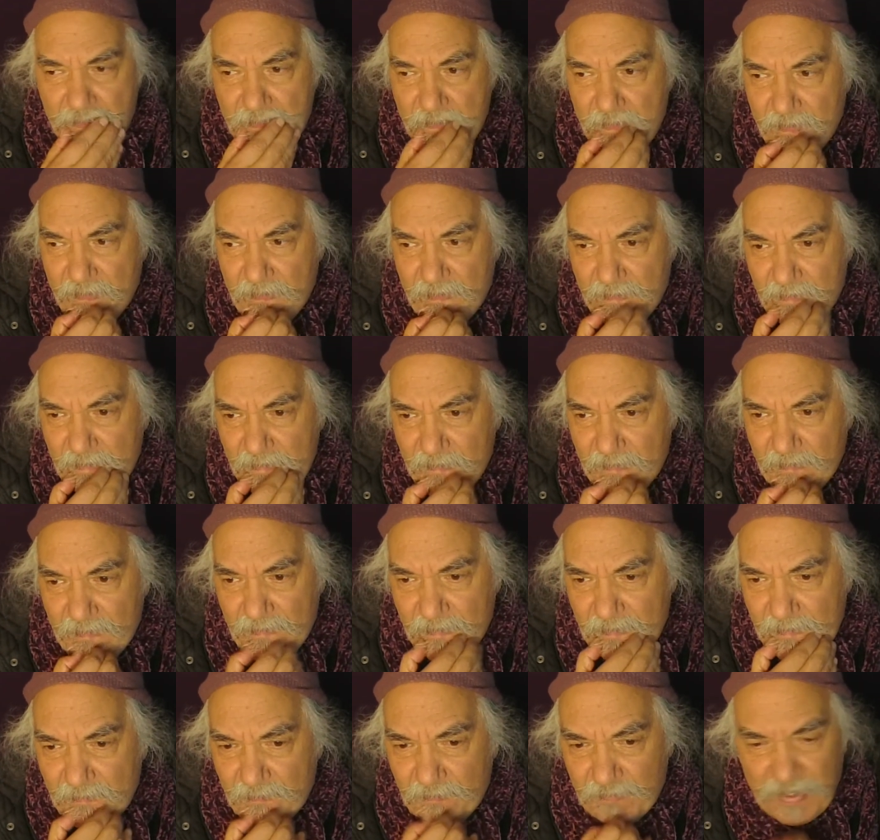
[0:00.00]
Well,
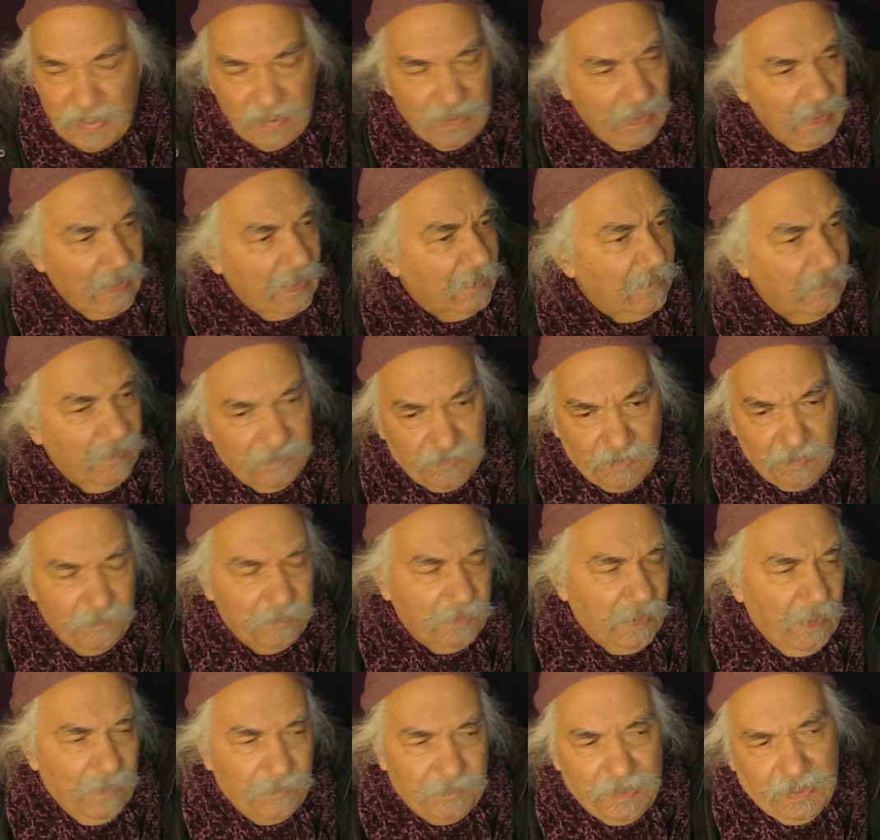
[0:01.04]
they can't.
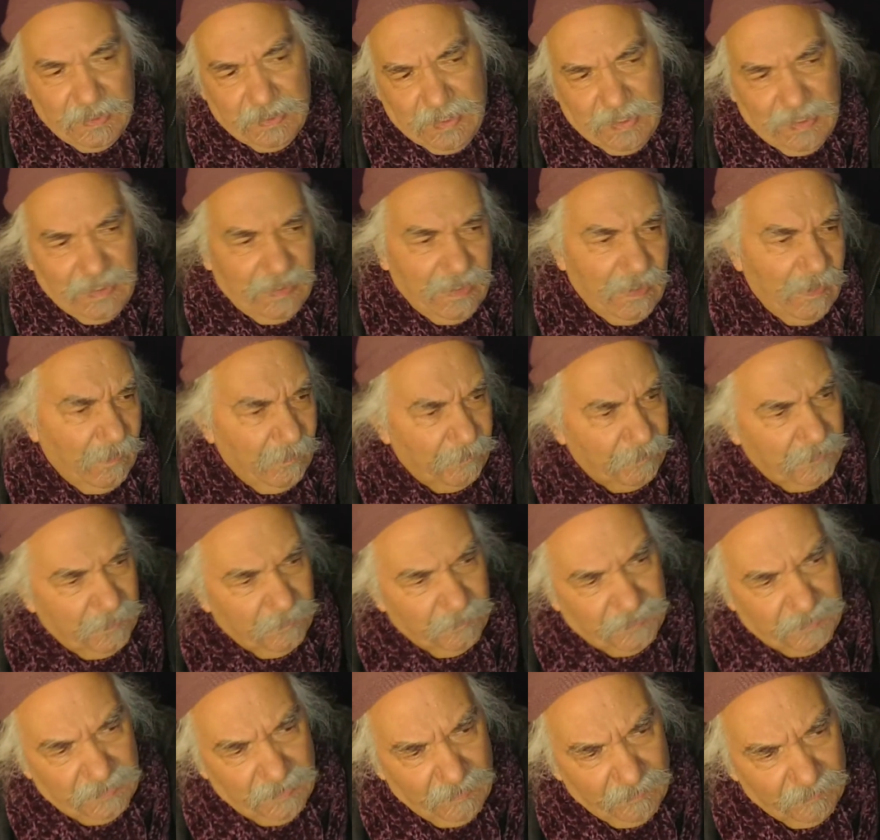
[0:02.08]
Sometimes they can't help
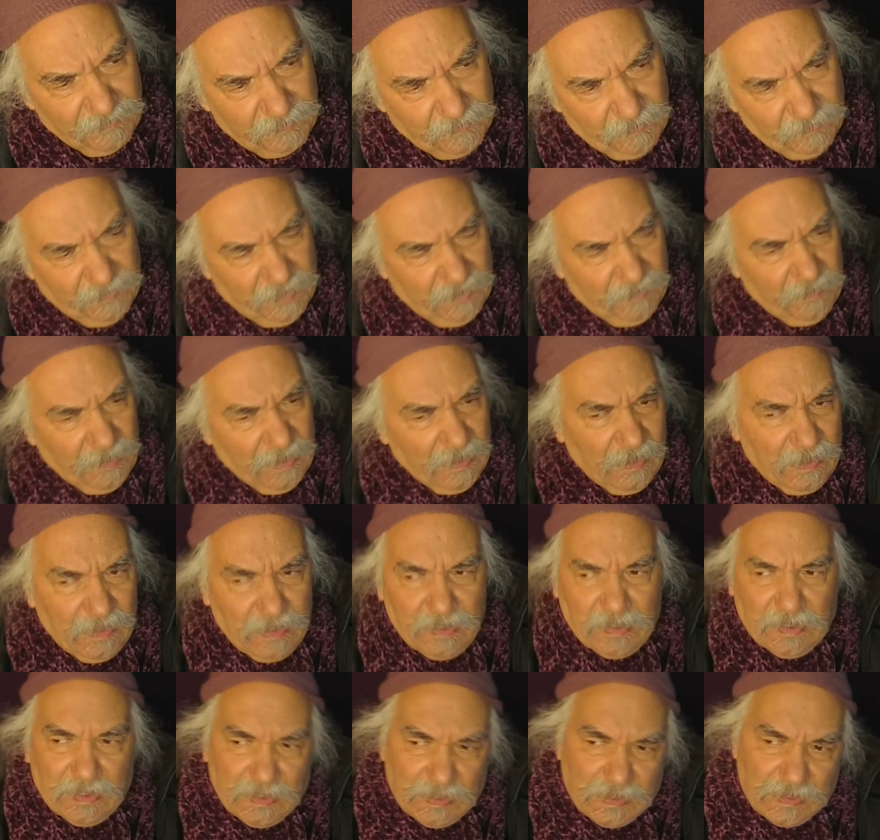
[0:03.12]
themselves because they're
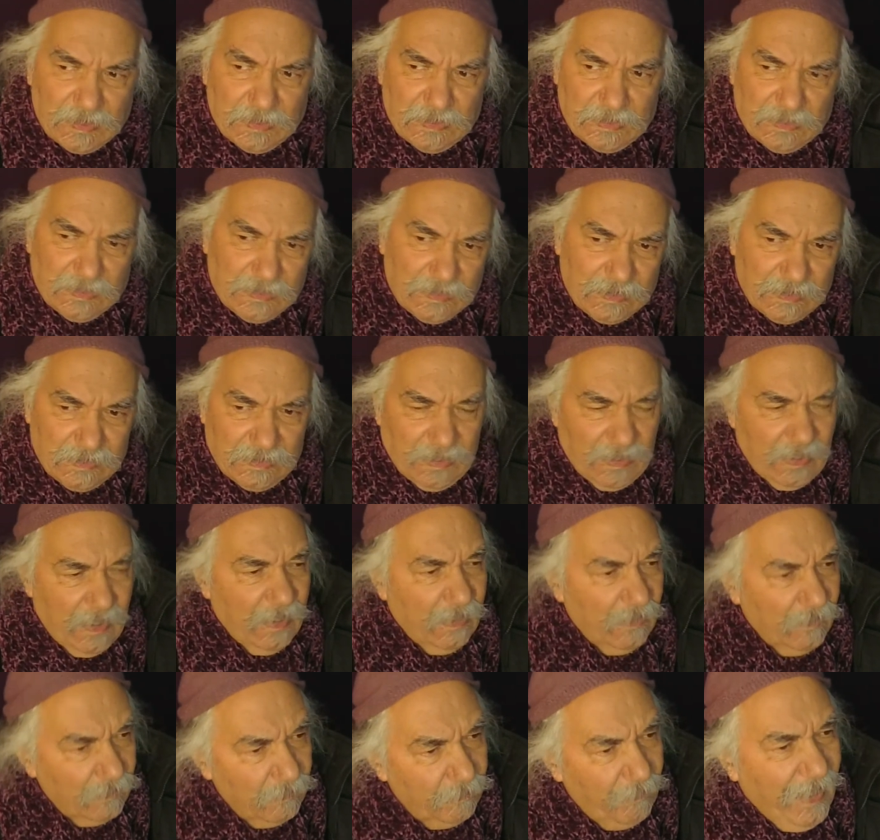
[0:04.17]
they're
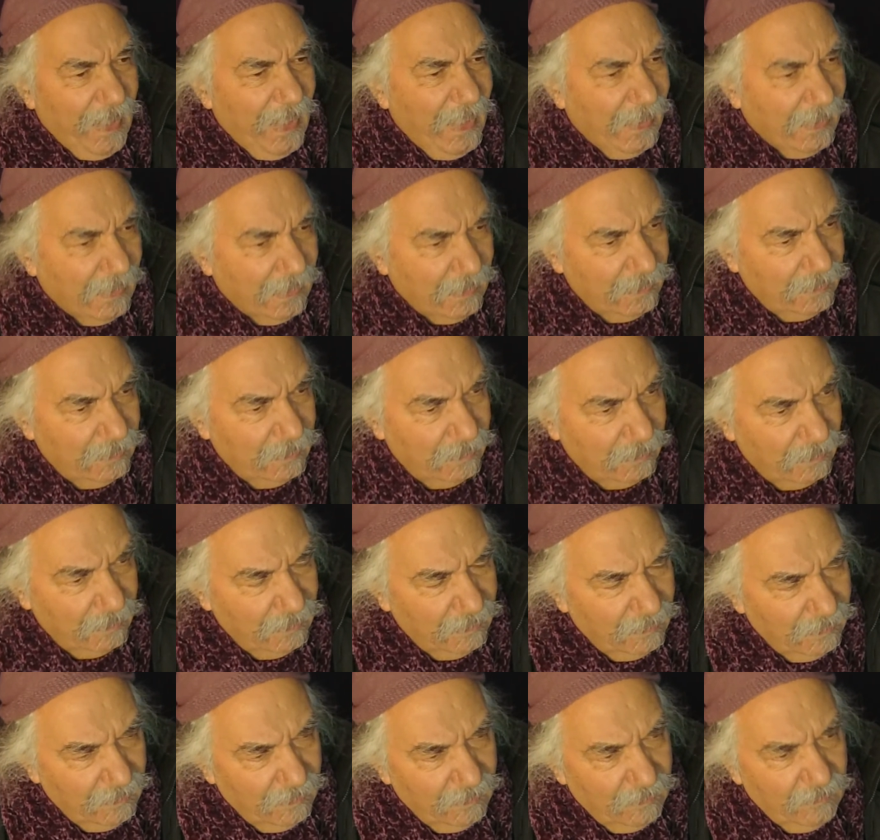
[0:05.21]
held back.
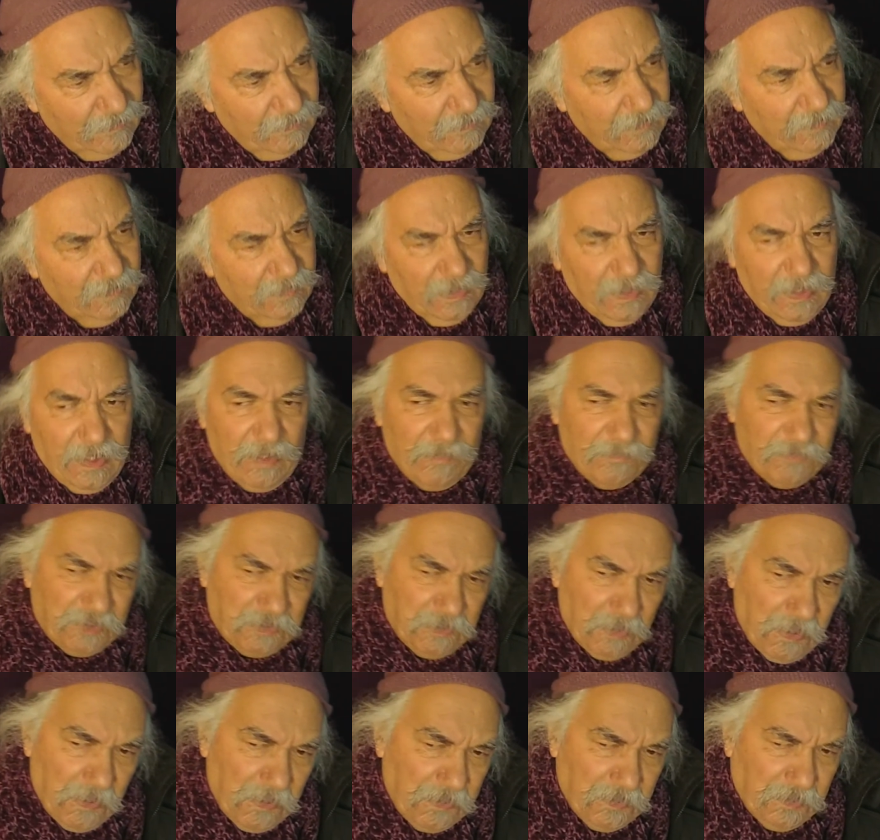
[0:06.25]
See, they have
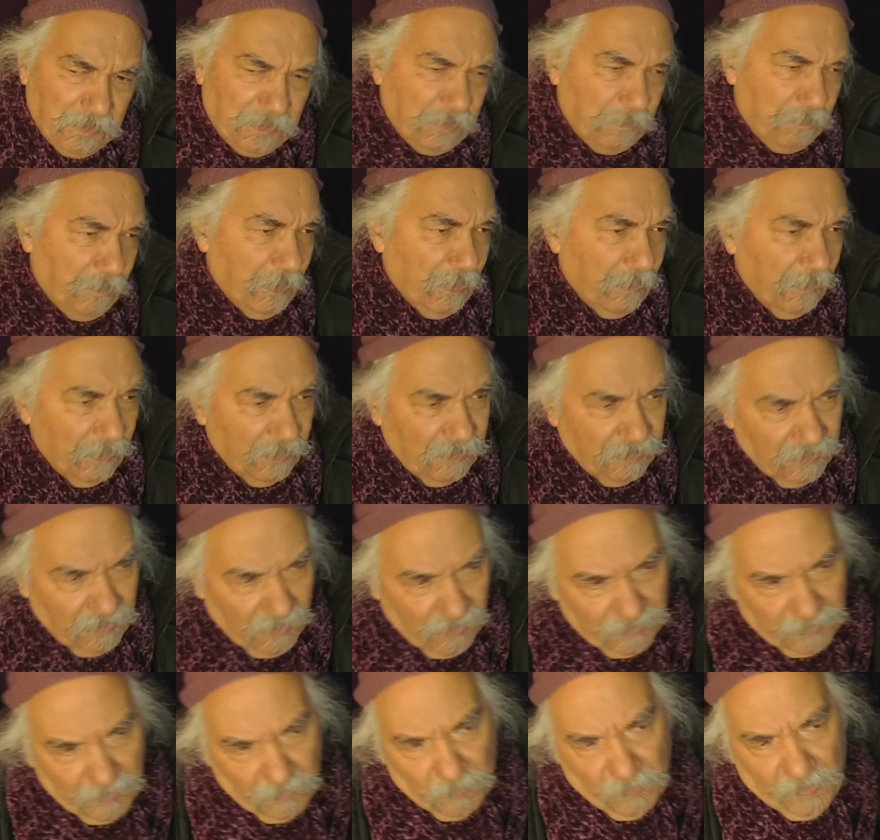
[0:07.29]
other spirits and
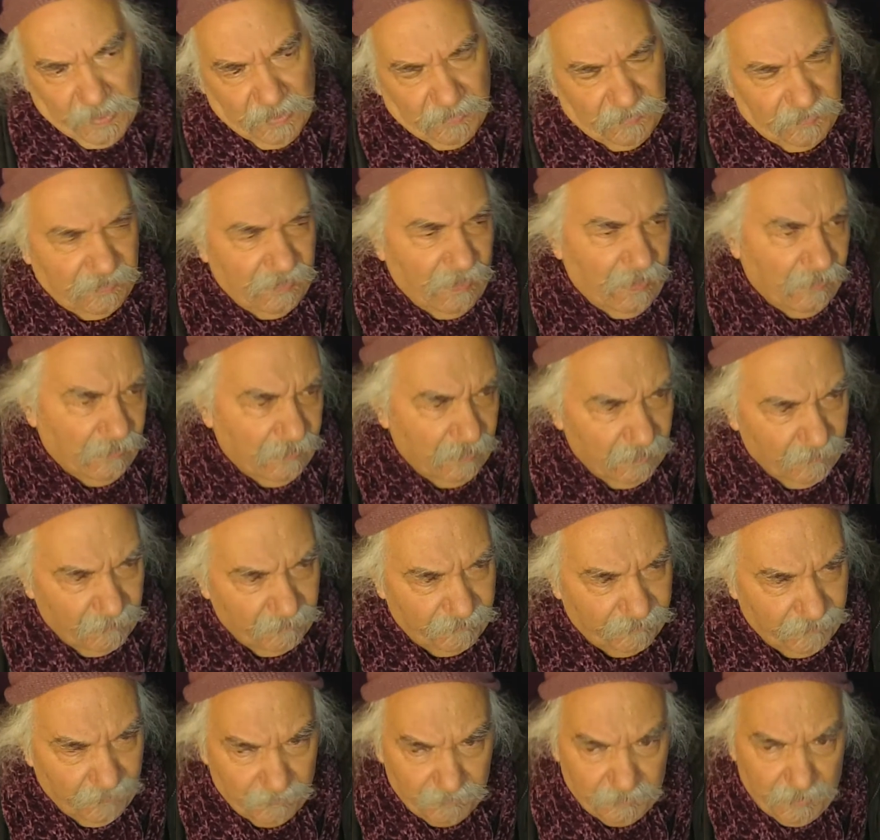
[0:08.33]
other weights on them
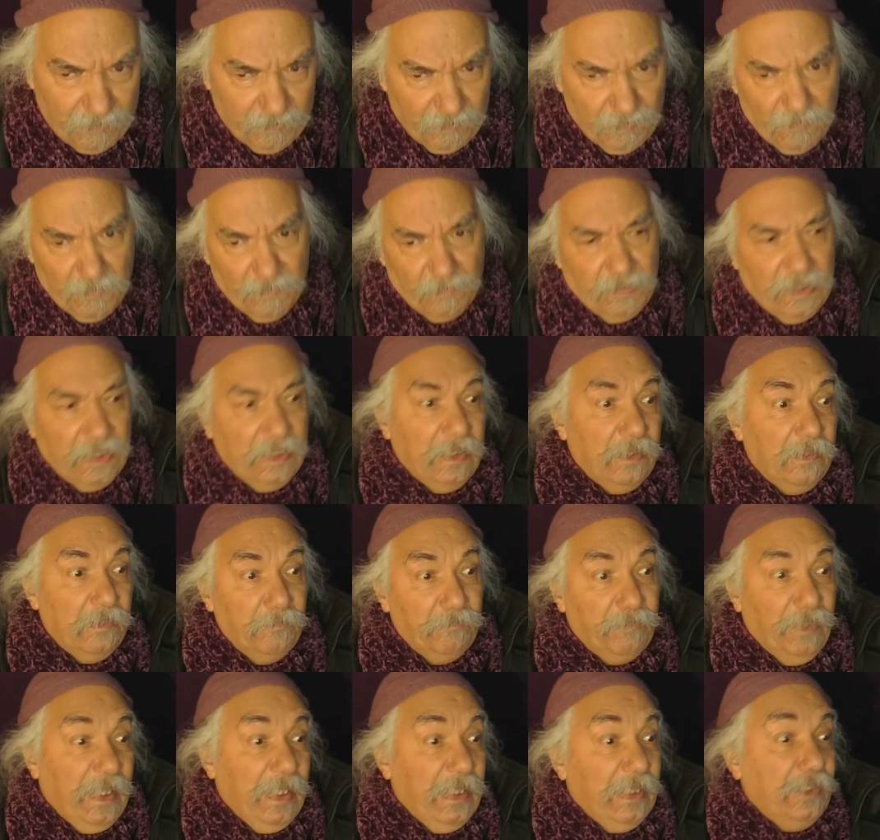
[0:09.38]
from their own
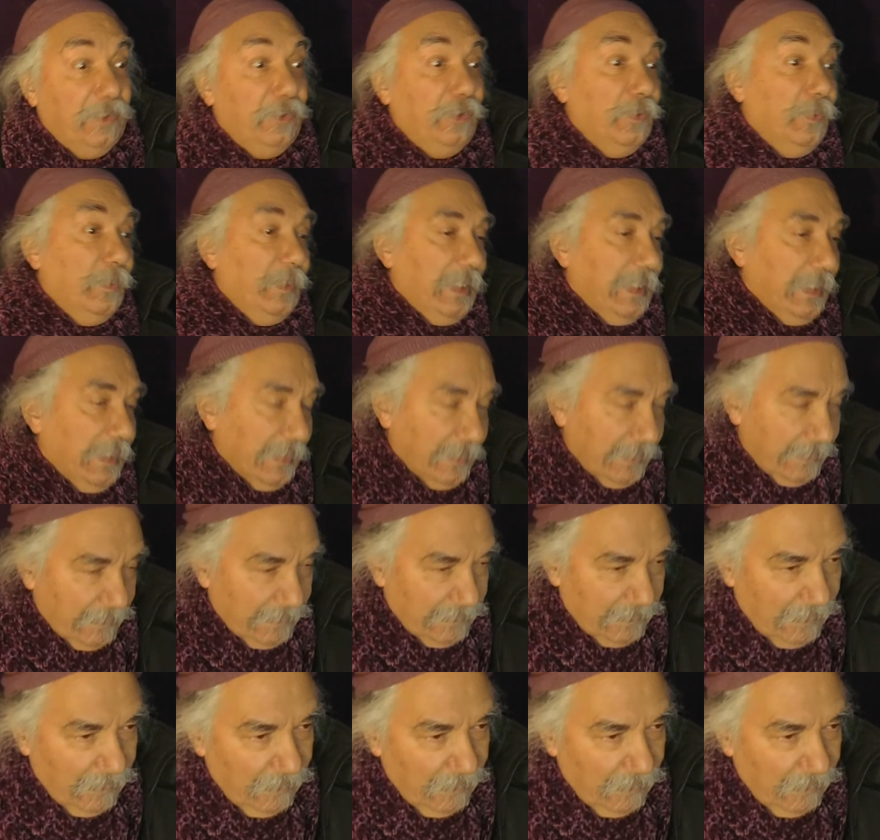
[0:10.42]
bad doings.